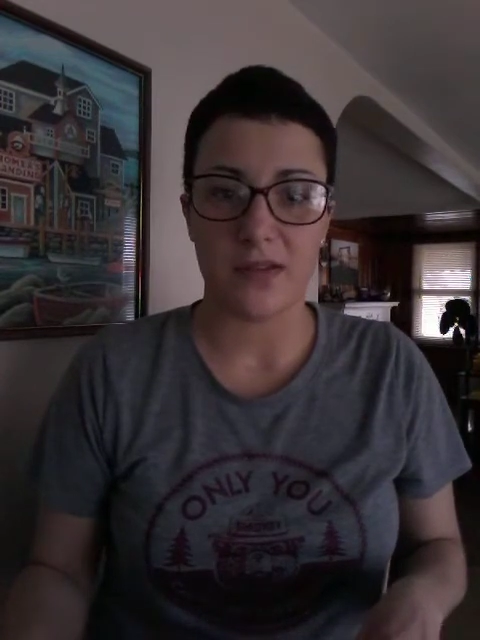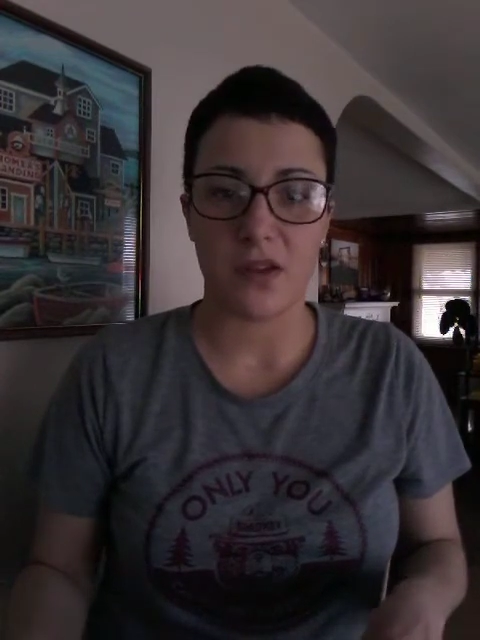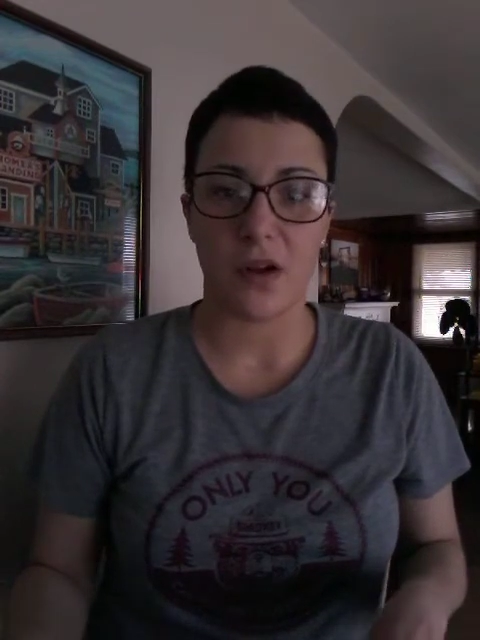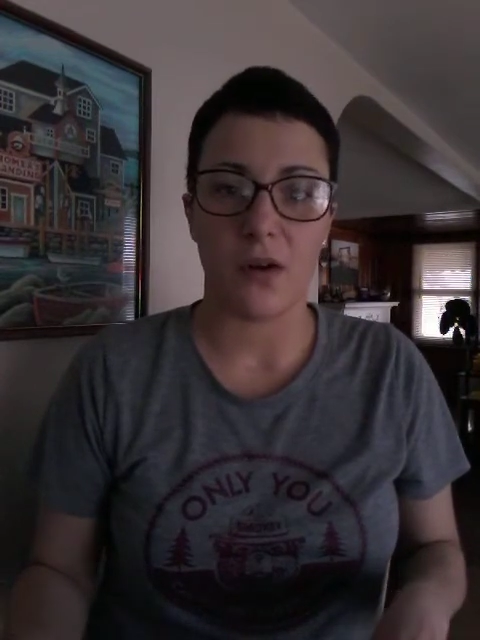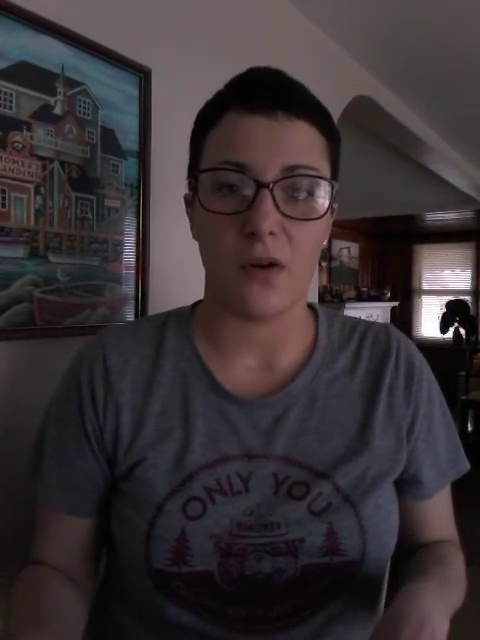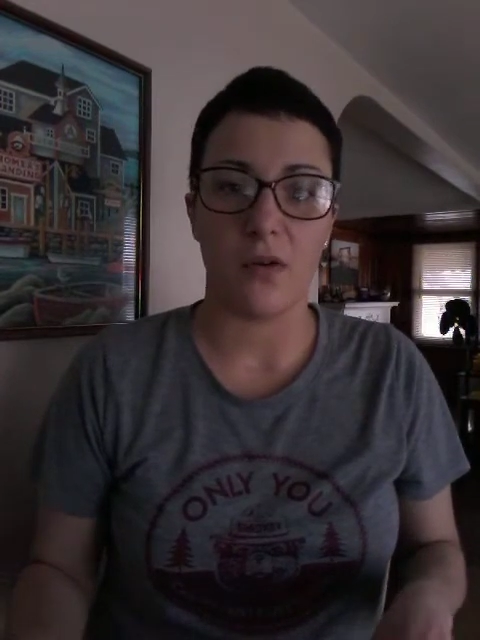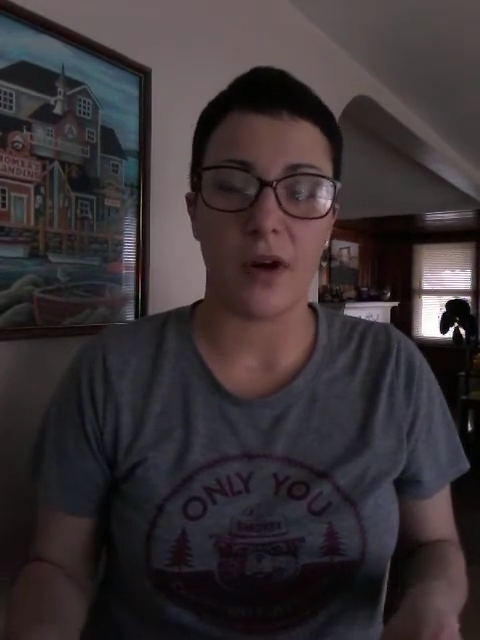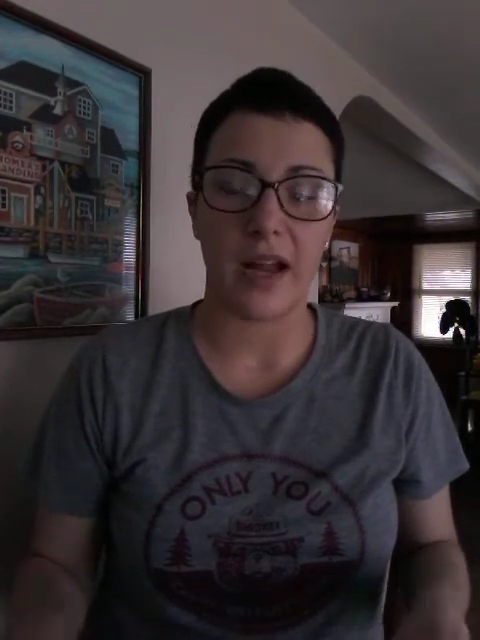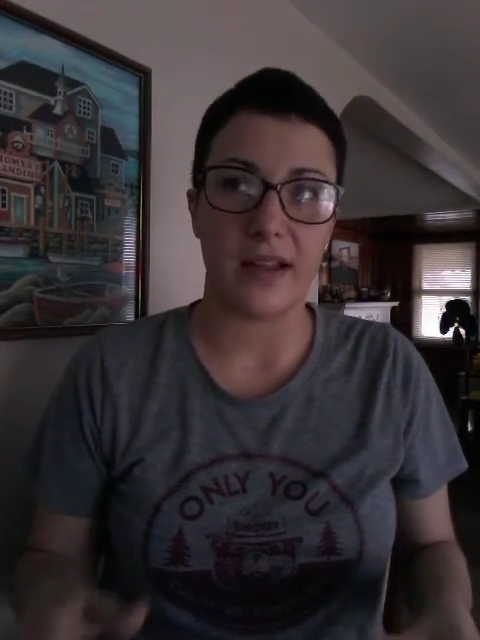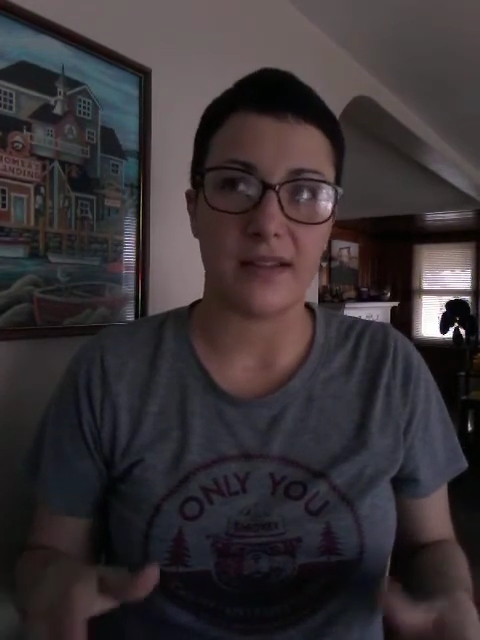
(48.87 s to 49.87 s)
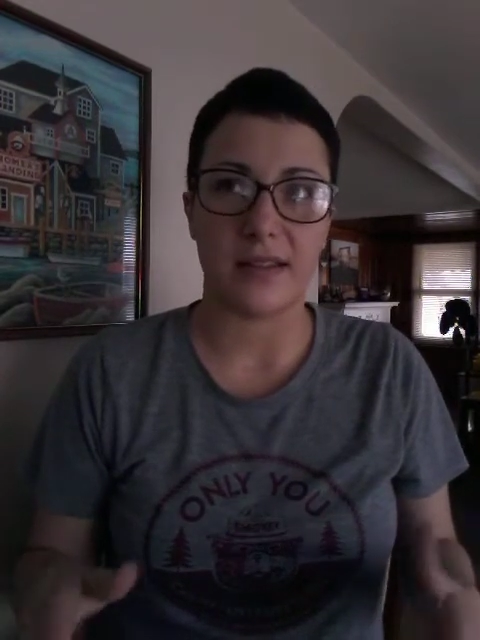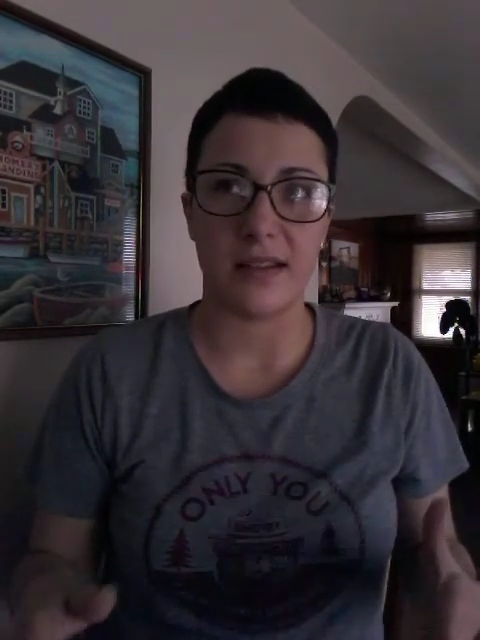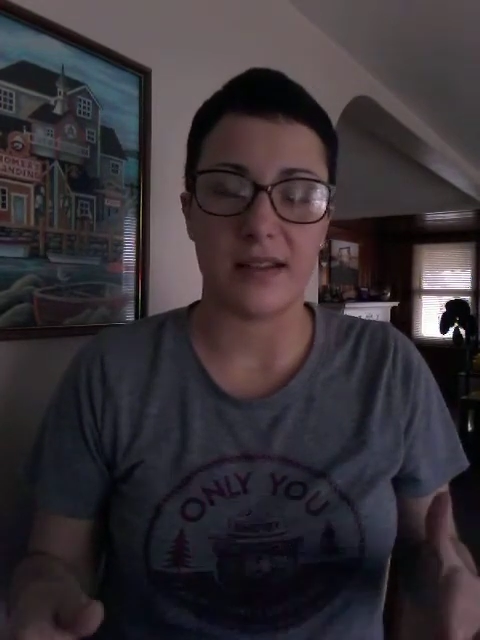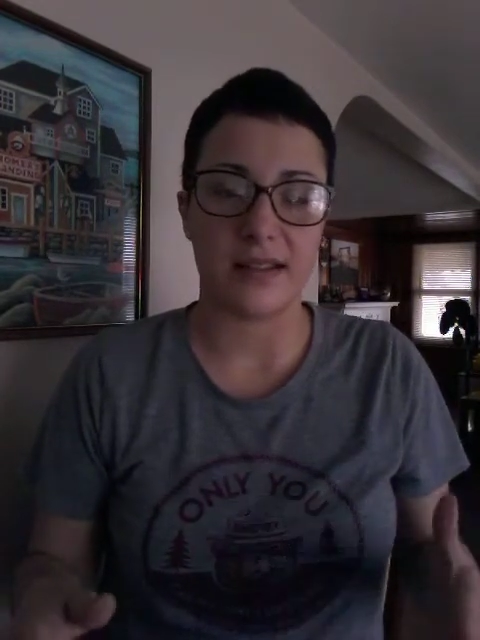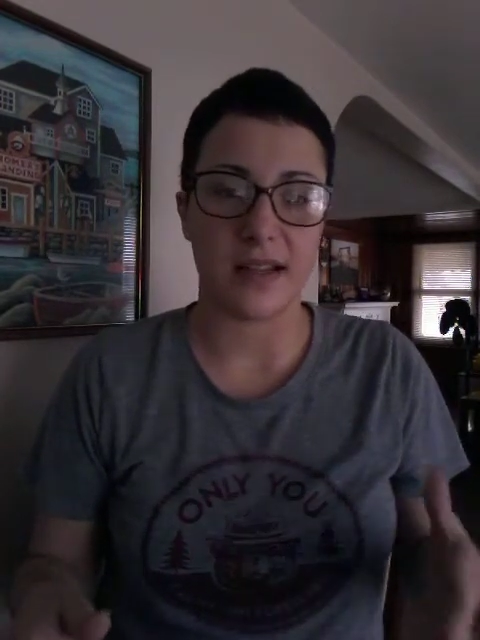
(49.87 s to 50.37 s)
So I guess
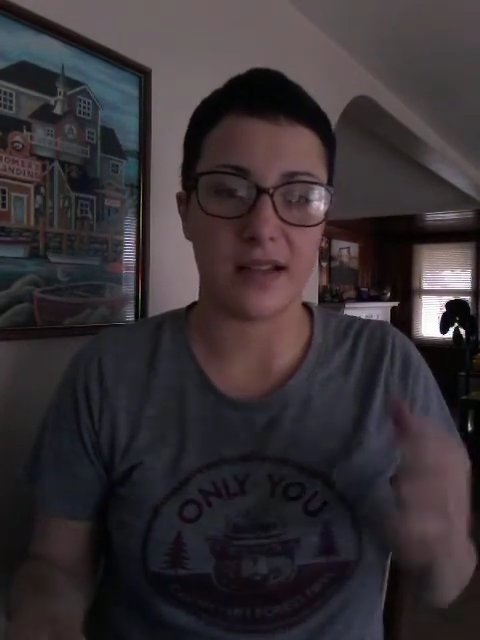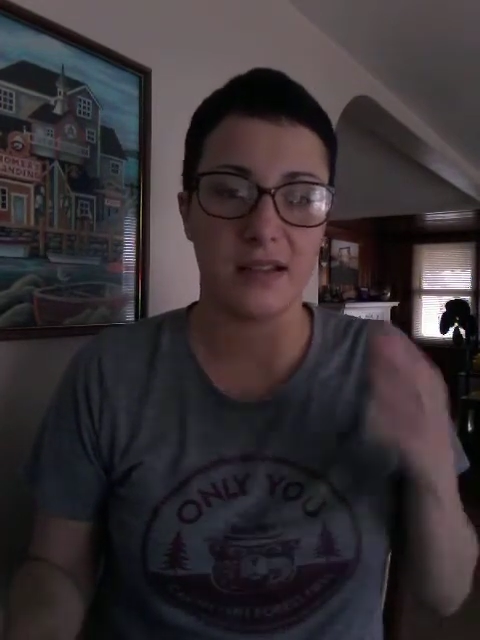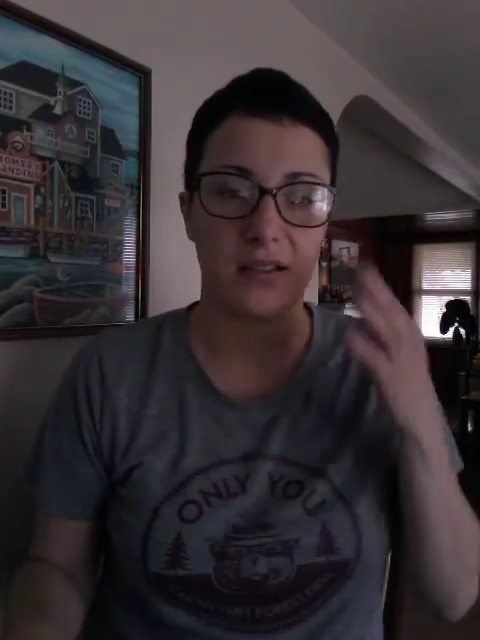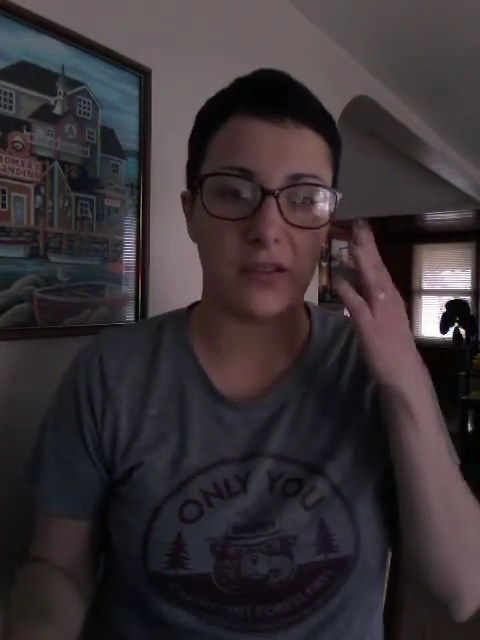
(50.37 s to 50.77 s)
they decided to